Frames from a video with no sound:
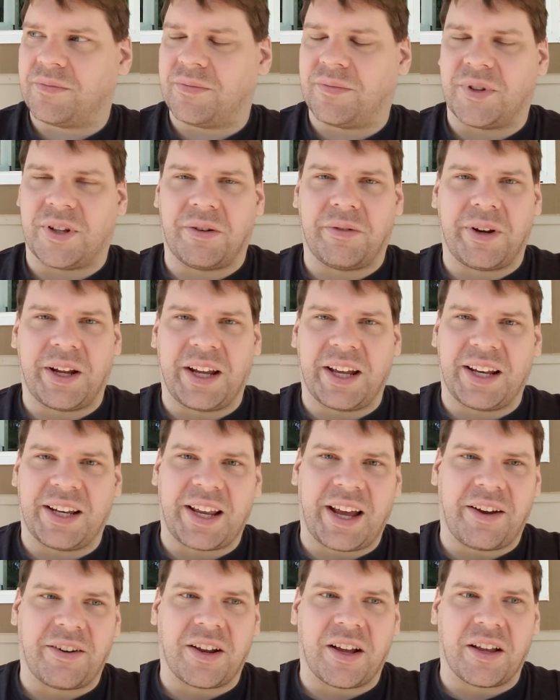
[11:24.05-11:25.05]
loading it
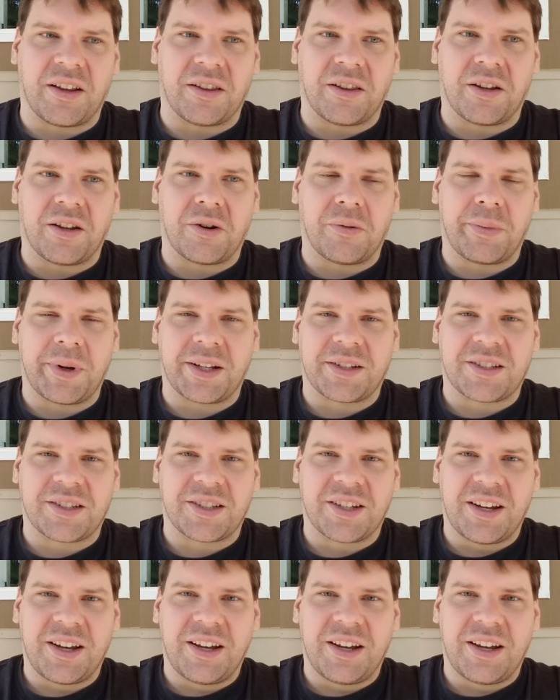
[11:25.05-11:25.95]
down a little bit,